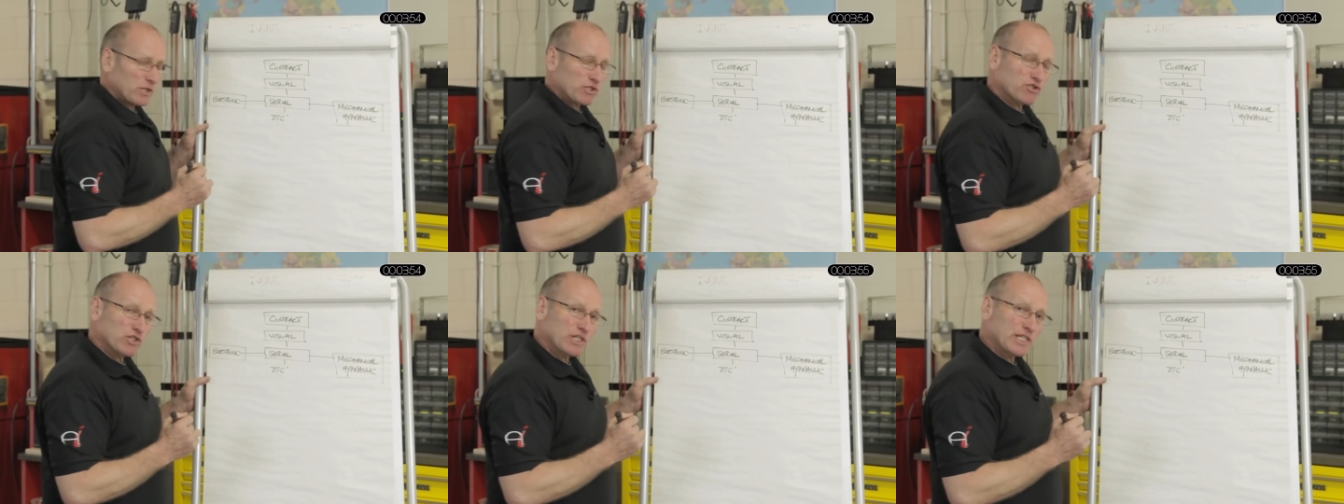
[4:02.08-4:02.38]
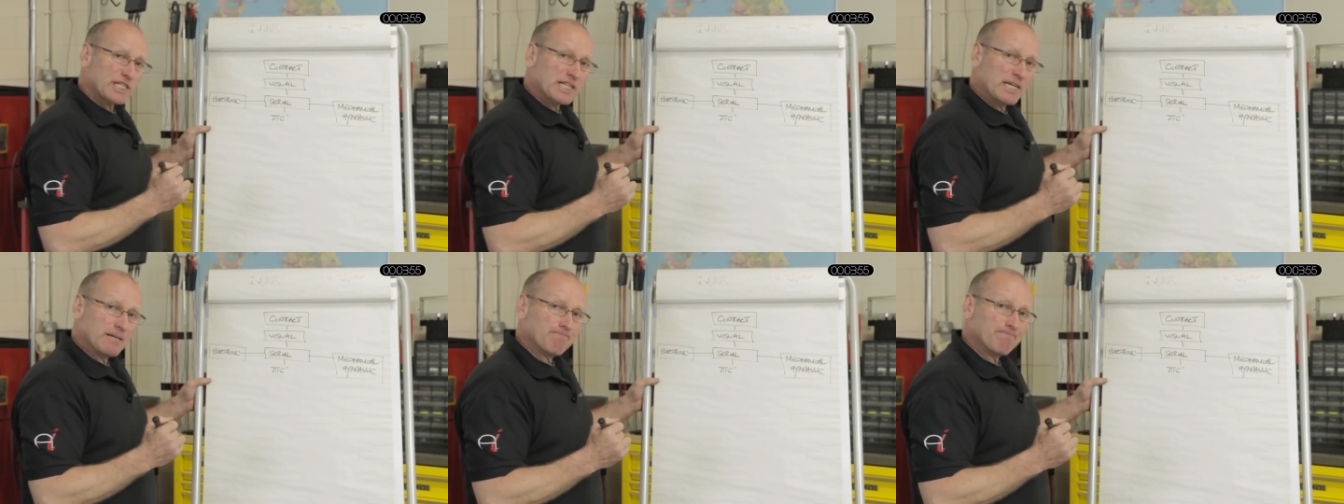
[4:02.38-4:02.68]
I
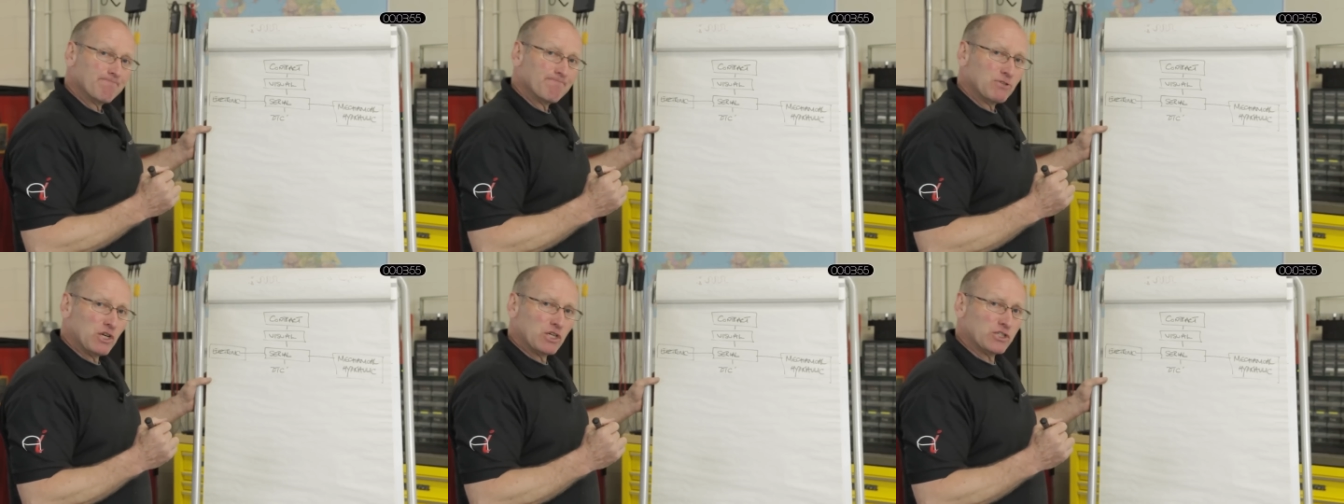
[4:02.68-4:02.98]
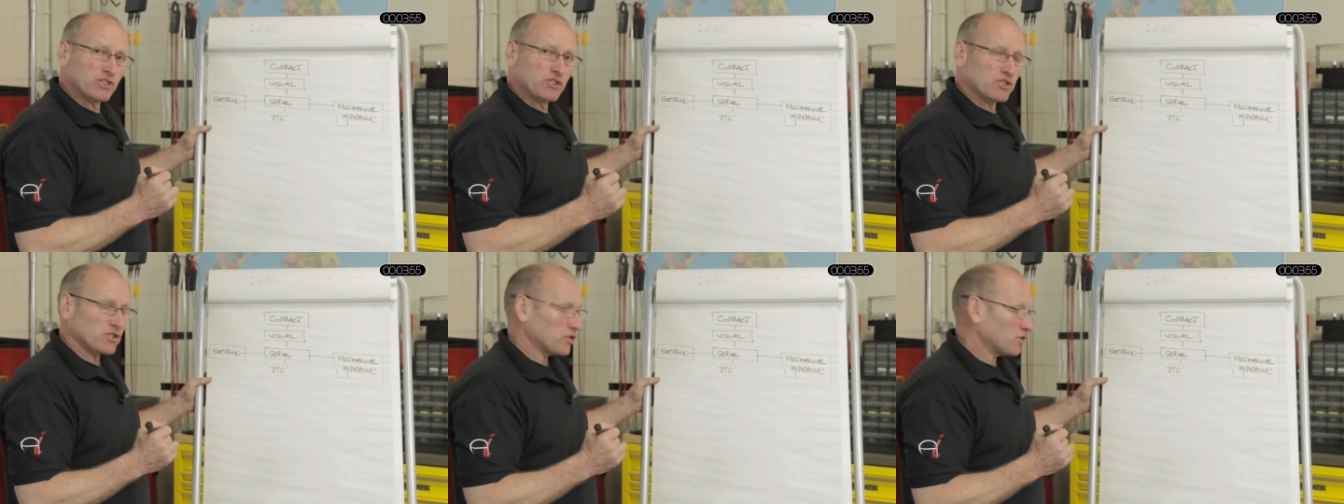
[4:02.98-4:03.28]
trust it? Not
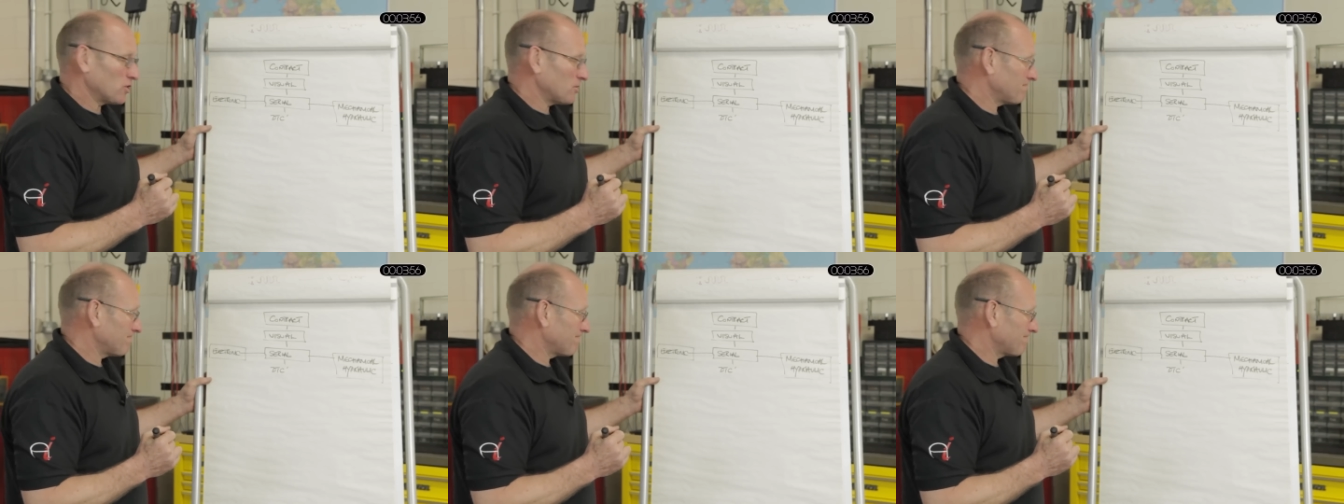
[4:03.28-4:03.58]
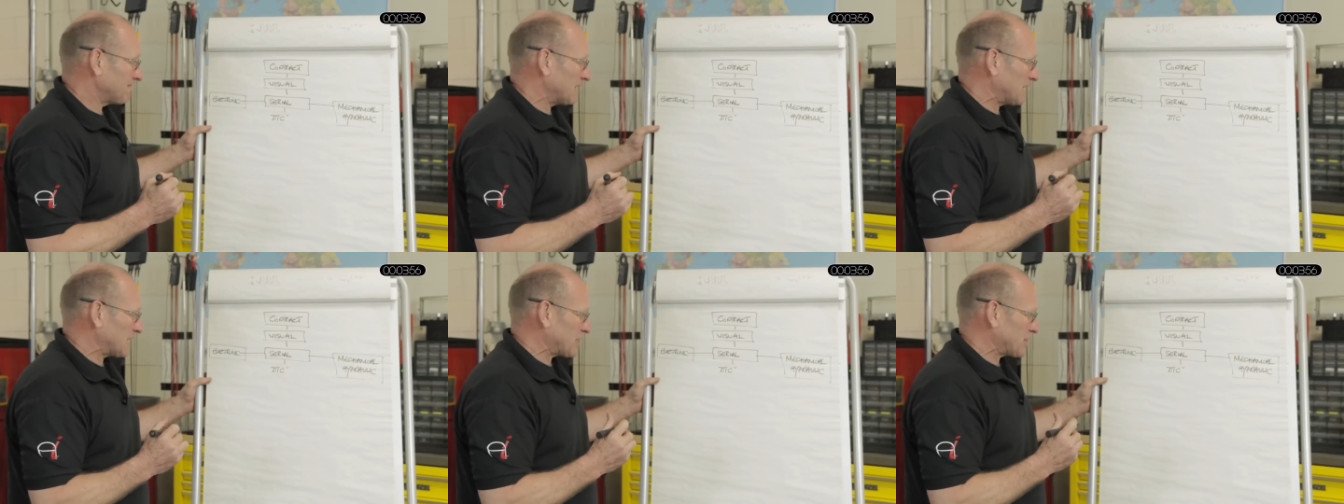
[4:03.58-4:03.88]
at all.
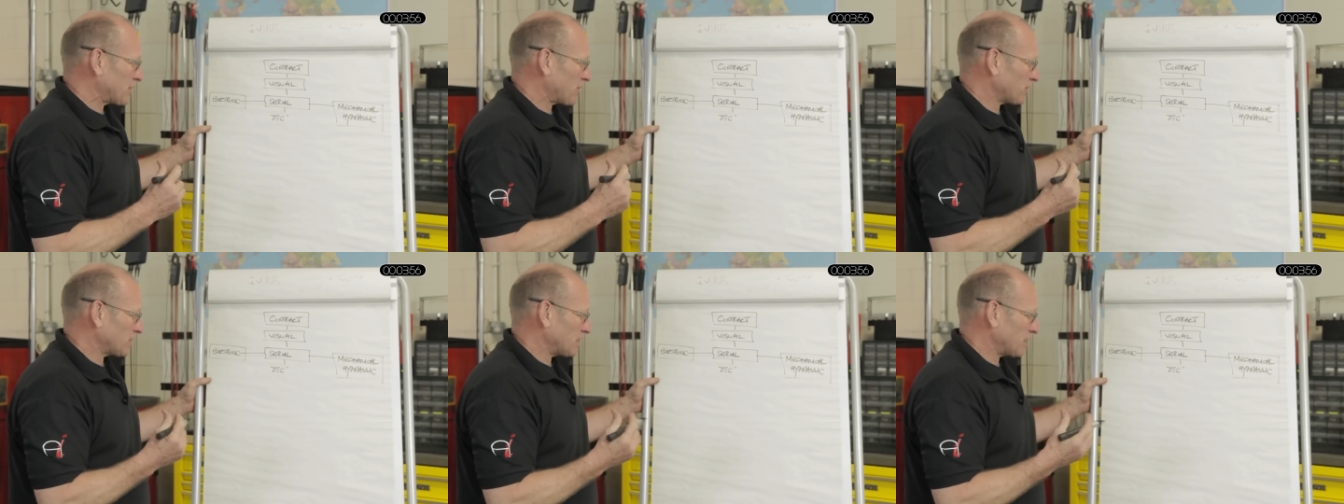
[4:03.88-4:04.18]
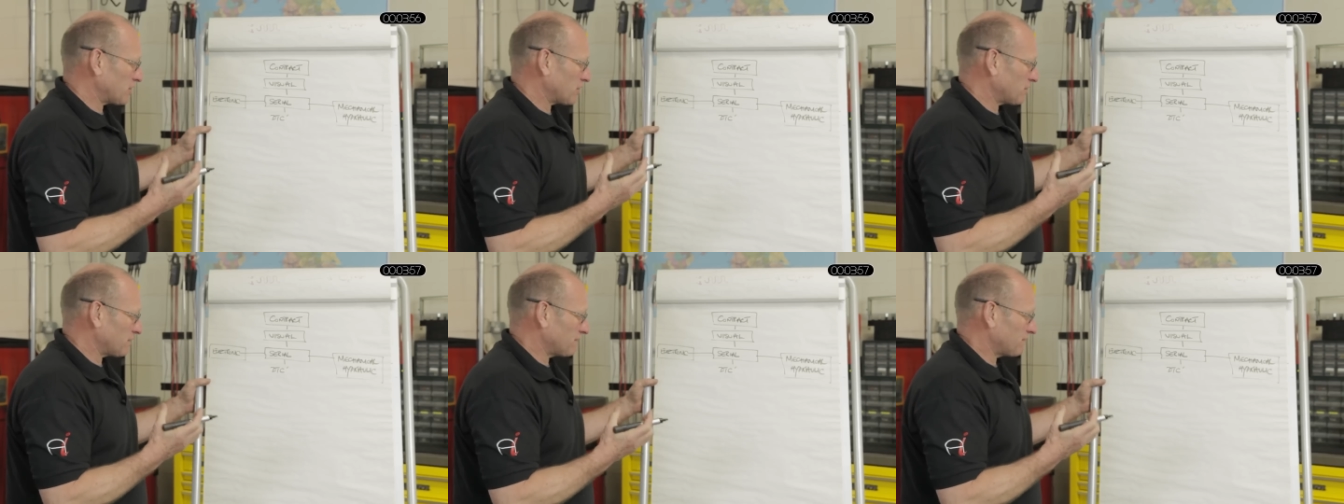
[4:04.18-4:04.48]
There's not
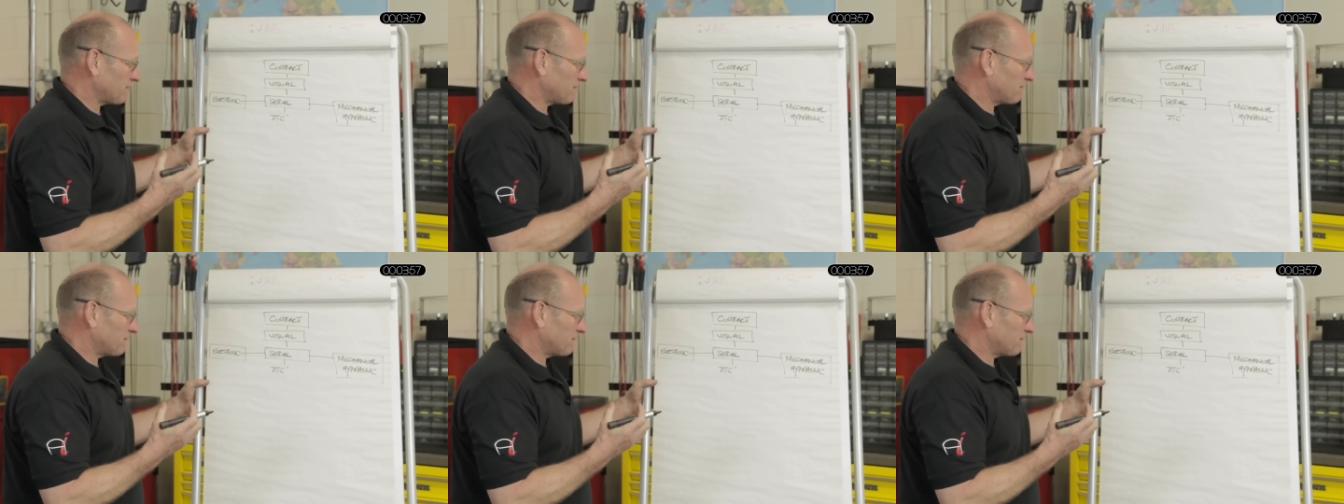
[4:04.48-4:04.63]
enough